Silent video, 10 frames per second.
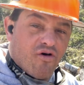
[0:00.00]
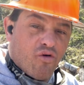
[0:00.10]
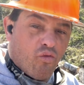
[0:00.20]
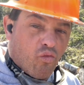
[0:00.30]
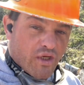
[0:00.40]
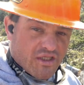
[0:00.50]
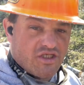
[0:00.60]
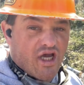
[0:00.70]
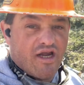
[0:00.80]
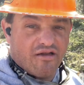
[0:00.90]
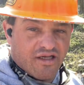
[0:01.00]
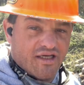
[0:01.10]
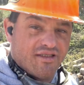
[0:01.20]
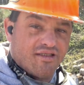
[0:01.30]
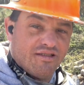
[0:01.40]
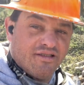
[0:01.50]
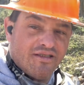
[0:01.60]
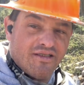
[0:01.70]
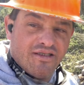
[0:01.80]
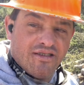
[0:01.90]
what the channel is.
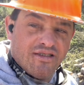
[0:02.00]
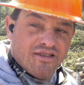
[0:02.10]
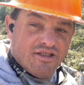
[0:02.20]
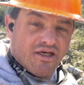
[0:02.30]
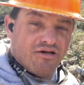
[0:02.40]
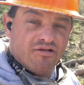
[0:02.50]
So,